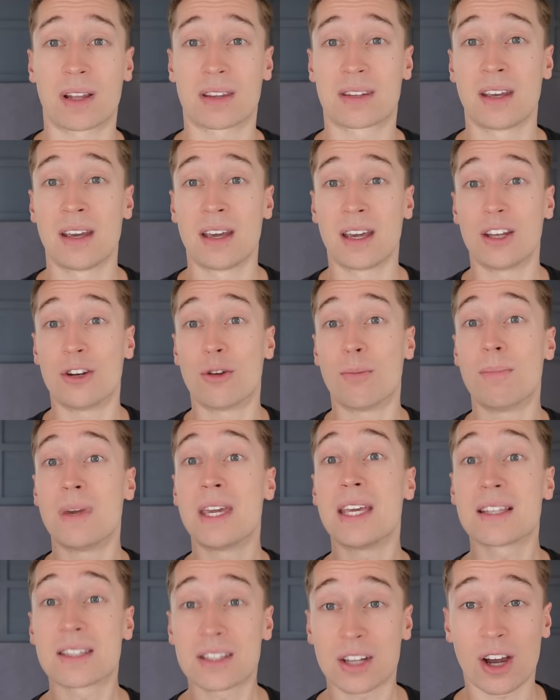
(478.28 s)
But in the
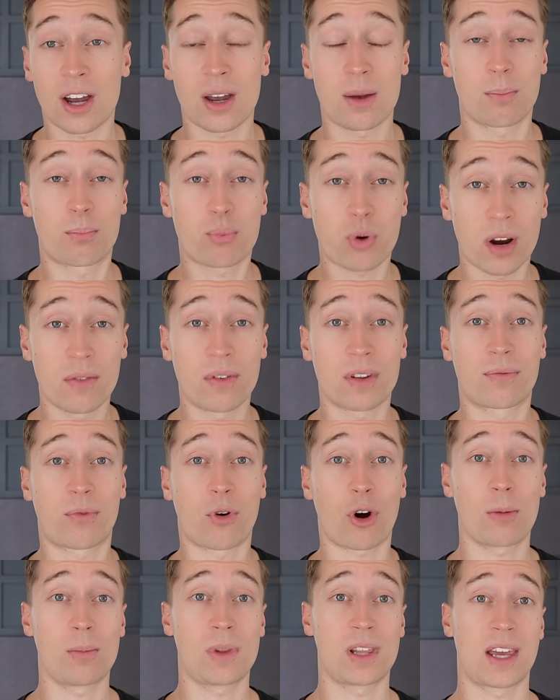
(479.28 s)
meantime, private
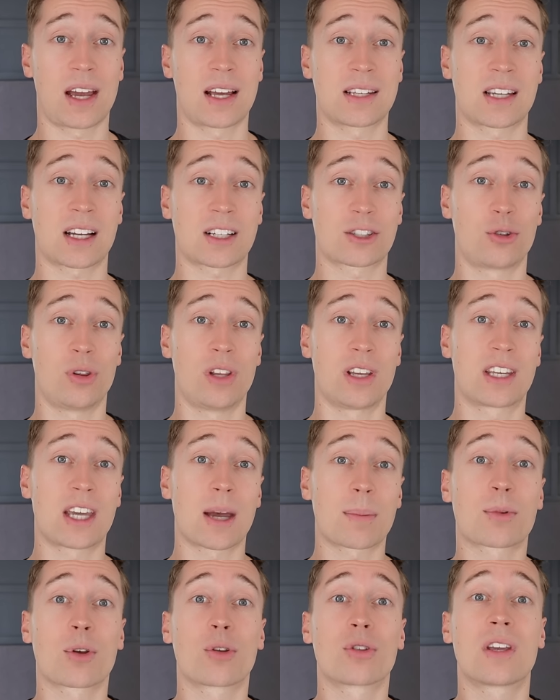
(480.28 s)
farmland has actually
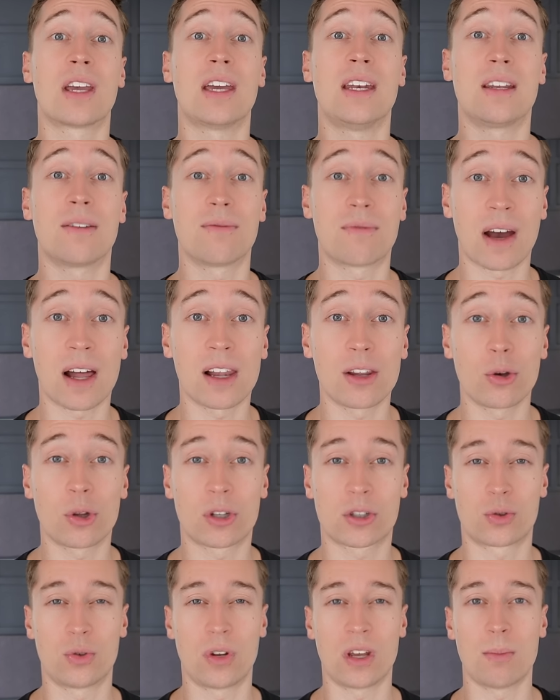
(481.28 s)
kept on gaining value.
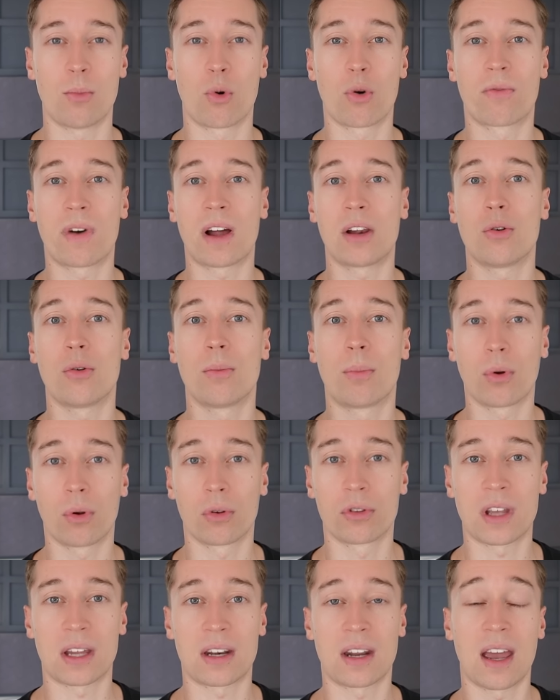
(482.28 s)
It's today more
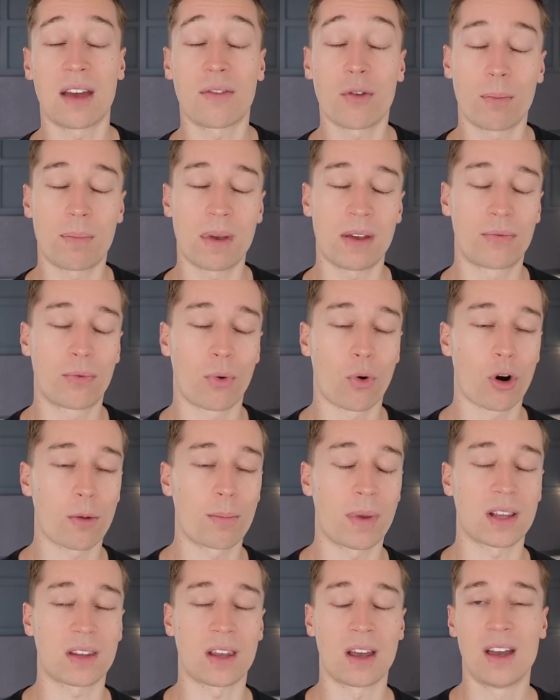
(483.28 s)
valuable than ever before,
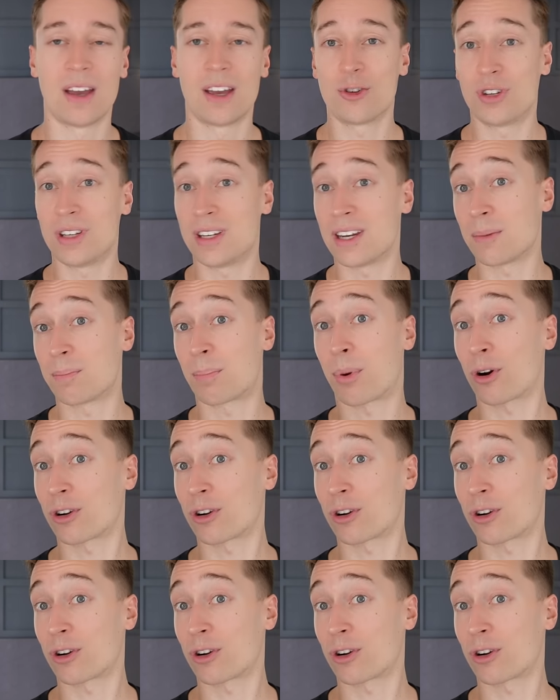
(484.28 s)
but you didn't